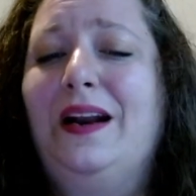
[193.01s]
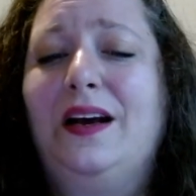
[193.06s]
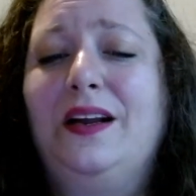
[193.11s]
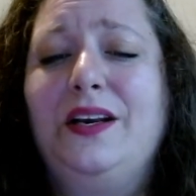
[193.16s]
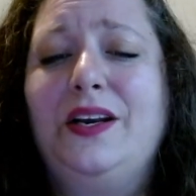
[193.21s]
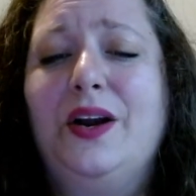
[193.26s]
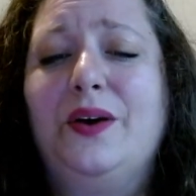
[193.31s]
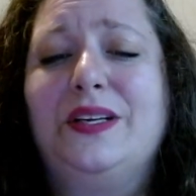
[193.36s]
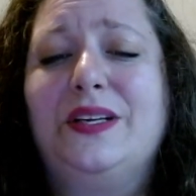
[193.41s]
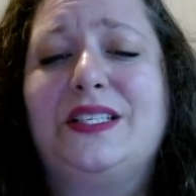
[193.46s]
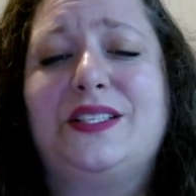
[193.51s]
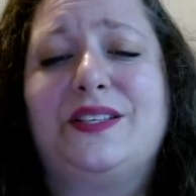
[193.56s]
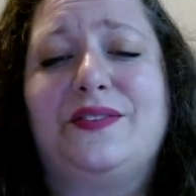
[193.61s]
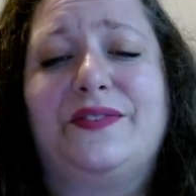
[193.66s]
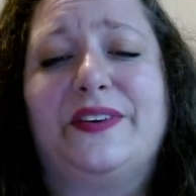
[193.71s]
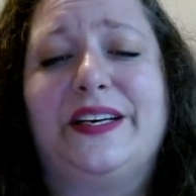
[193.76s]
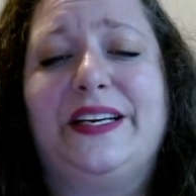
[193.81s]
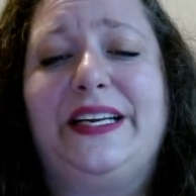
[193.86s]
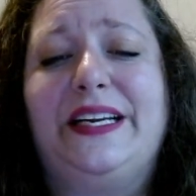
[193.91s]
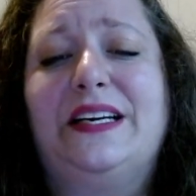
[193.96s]
unnoticed
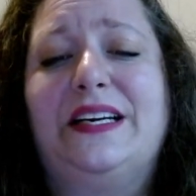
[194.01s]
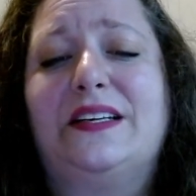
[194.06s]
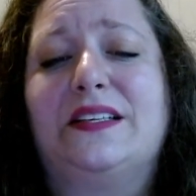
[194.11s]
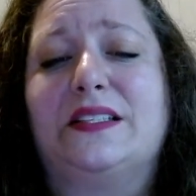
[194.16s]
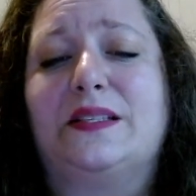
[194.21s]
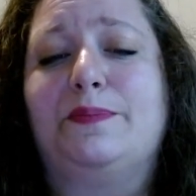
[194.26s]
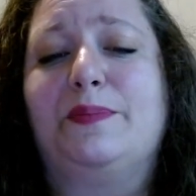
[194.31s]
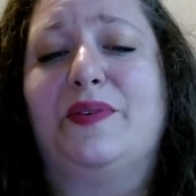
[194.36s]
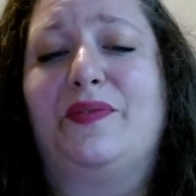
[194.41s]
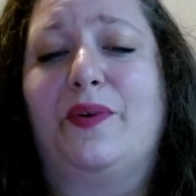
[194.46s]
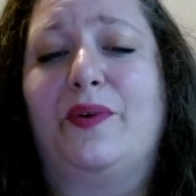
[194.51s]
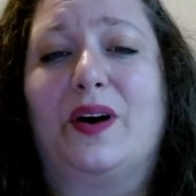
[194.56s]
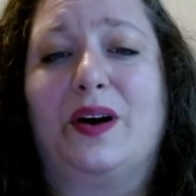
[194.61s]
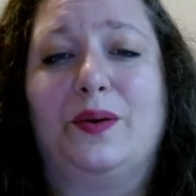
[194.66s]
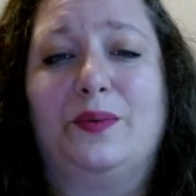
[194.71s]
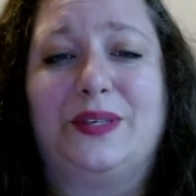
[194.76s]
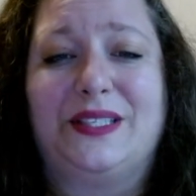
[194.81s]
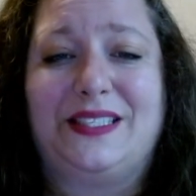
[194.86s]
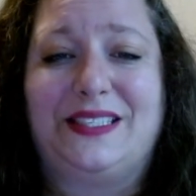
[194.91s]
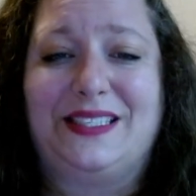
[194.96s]
for years before
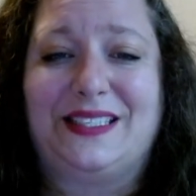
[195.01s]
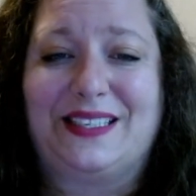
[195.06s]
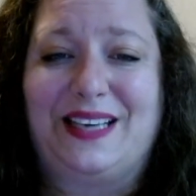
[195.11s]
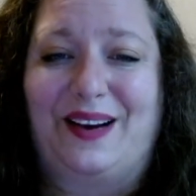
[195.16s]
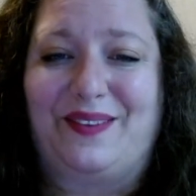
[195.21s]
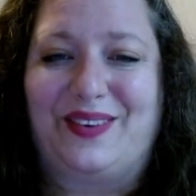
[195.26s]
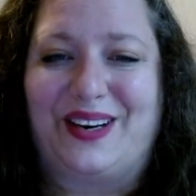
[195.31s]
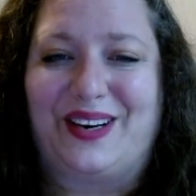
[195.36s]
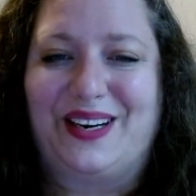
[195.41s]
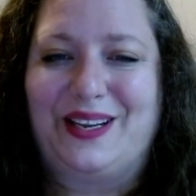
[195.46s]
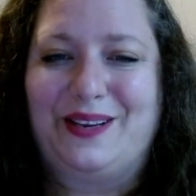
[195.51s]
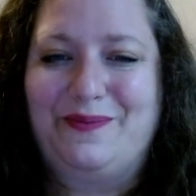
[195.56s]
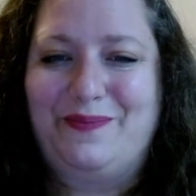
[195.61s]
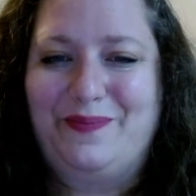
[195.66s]
it was discovered.